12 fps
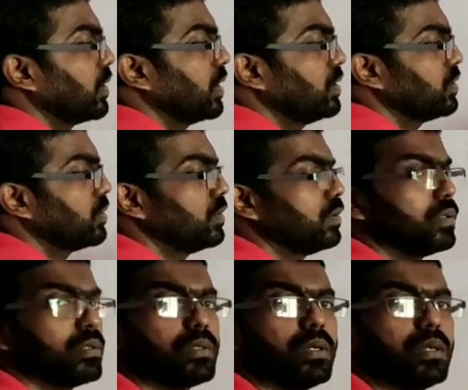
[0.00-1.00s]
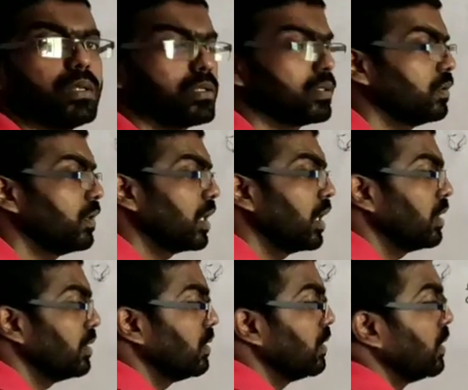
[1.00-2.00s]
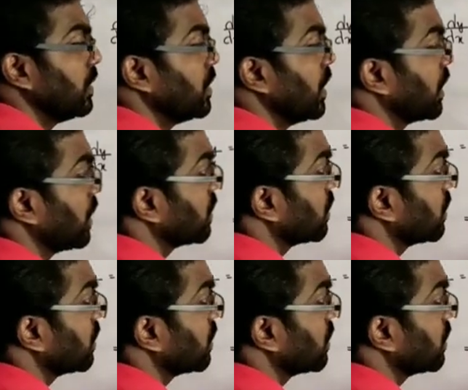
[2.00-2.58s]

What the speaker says: 4 is 2, so we can take